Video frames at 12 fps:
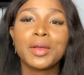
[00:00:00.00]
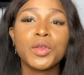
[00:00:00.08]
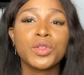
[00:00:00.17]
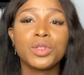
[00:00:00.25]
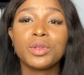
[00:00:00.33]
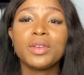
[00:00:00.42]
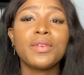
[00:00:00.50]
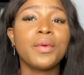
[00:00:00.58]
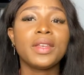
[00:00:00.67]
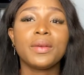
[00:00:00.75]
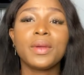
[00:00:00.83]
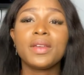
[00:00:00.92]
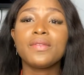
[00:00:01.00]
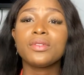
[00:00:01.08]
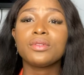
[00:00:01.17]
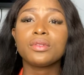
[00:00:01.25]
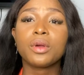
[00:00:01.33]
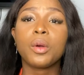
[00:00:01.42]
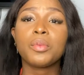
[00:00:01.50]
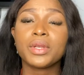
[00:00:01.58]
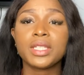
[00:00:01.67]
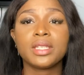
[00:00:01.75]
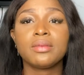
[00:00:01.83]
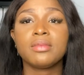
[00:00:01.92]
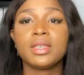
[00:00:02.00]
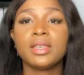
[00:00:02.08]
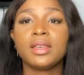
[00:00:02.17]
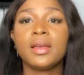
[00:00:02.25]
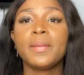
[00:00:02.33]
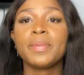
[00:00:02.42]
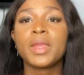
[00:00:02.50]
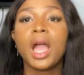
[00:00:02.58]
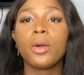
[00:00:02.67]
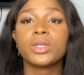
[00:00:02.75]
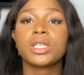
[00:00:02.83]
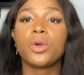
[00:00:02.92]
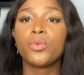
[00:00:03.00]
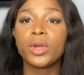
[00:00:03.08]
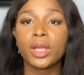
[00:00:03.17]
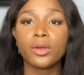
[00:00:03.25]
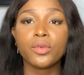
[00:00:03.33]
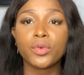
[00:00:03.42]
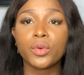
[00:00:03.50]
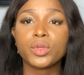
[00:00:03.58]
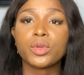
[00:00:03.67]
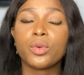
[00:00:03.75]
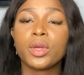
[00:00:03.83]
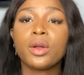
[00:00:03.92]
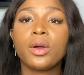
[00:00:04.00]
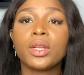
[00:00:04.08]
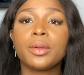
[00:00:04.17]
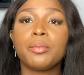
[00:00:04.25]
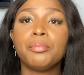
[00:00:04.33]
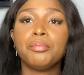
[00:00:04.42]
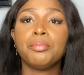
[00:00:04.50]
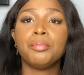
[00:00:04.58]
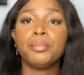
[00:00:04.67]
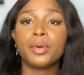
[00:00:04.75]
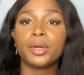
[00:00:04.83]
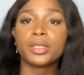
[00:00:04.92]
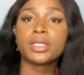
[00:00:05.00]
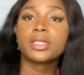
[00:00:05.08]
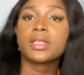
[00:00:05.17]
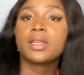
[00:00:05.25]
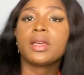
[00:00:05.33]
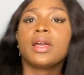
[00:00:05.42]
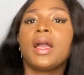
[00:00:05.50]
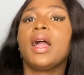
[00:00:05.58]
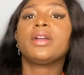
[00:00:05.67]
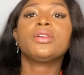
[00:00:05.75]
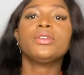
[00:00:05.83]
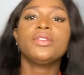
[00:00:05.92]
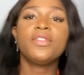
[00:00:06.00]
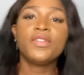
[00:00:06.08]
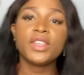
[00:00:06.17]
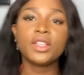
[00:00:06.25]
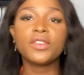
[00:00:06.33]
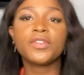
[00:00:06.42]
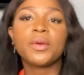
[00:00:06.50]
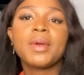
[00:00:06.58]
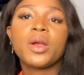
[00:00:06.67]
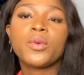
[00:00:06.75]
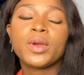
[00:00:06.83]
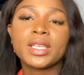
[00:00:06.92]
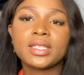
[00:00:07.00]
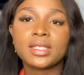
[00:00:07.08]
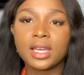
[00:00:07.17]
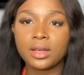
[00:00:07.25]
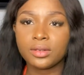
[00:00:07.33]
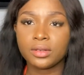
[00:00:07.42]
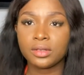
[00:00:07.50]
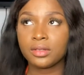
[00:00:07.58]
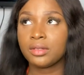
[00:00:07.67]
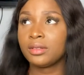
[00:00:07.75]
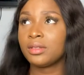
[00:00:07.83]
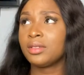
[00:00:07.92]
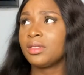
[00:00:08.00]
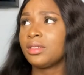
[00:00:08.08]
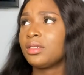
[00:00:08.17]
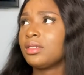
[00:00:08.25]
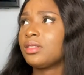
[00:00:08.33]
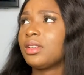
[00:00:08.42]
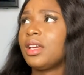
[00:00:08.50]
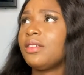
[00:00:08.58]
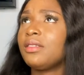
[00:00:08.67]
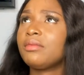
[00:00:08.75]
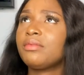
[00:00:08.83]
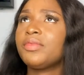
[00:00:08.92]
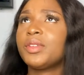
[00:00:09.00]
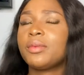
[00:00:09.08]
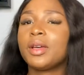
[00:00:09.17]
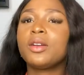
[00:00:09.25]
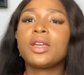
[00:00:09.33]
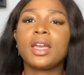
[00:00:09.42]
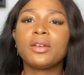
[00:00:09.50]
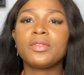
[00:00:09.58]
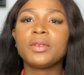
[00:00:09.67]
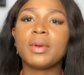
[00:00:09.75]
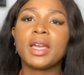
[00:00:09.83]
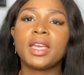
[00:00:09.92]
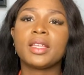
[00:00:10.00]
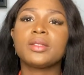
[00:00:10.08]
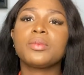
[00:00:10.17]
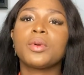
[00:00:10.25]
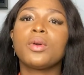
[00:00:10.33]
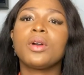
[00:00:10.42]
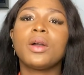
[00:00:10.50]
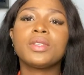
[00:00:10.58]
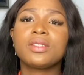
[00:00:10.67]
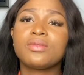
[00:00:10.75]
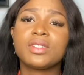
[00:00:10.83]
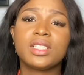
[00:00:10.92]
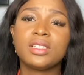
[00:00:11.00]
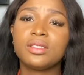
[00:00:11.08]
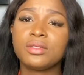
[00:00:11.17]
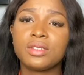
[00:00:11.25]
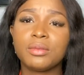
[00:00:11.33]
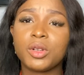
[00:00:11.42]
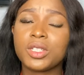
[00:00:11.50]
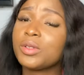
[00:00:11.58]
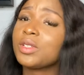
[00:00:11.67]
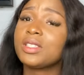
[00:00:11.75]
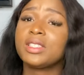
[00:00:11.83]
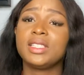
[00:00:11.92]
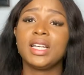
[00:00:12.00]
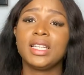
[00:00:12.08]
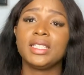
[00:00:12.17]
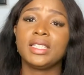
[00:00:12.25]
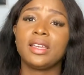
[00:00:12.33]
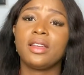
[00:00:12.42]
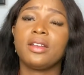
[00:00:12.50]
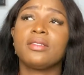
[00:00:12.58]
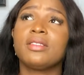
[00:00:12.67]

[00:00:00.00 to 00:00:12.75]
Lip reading: So even when they were even operating me, I was aware of what was going on, but I couldn't feel from my waist down. Could I feel I could feel my hands, but I wasn't really doing much. I was just lying there.